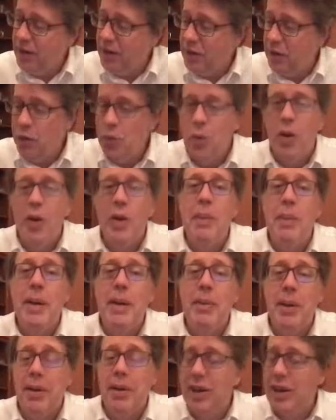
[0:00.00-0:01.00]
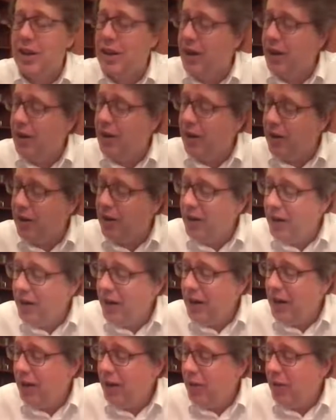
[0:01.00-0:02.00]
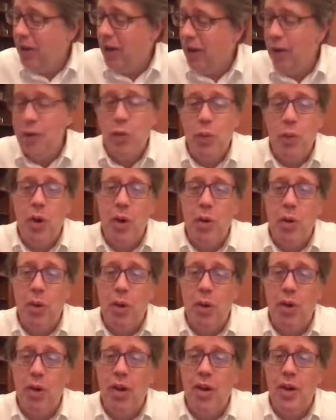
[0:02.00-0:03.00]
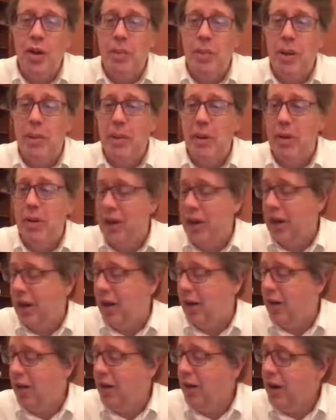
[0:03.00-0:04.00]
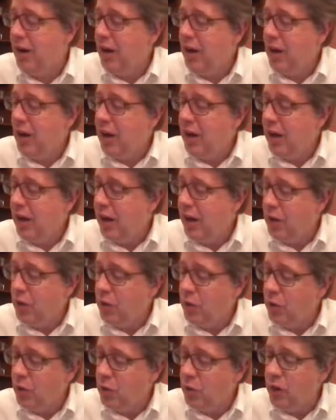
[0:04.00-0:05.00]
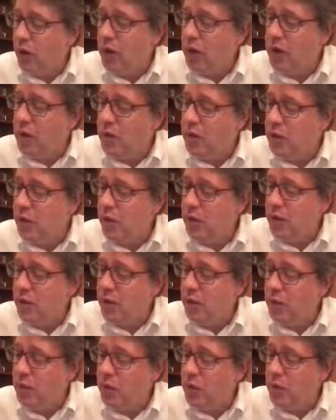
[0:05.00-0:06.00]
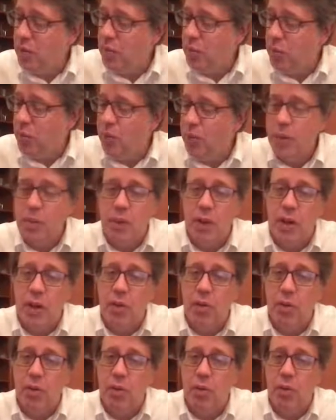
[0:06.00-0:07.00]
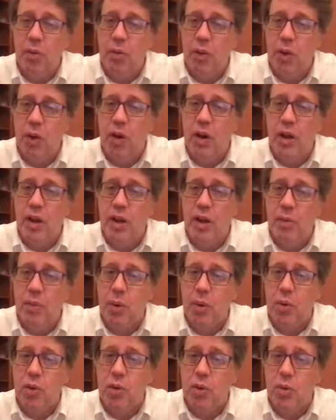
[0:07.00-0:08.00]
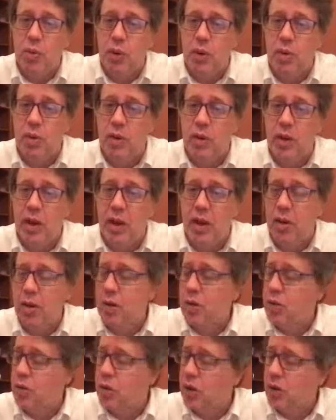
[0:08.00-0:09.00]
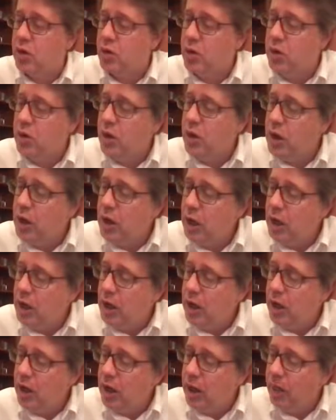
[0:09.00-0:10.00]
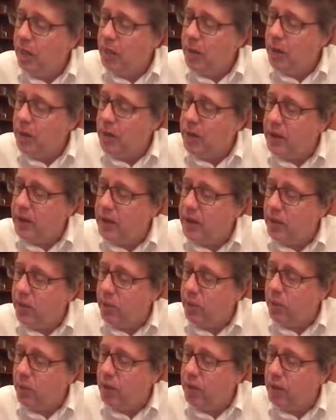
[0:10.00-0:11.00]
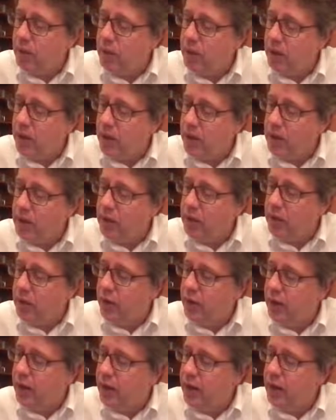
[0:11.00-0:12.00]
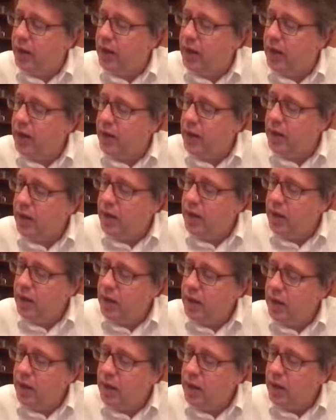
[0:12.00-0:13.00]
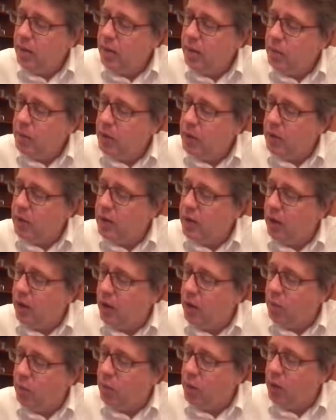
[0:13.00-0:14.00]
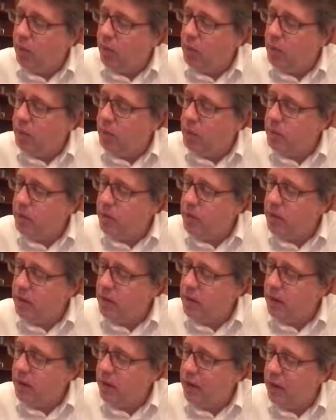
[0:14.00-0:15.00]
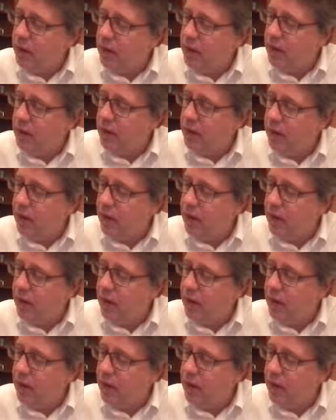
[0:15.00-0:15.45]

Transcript: do you want to be a millionaire? Well, if you want to work hard to be a millionaire, you can try to prove something regarding the Bertrand-Swinnerton-Dyer conjecture. It is one of the Clay $1 million problems, and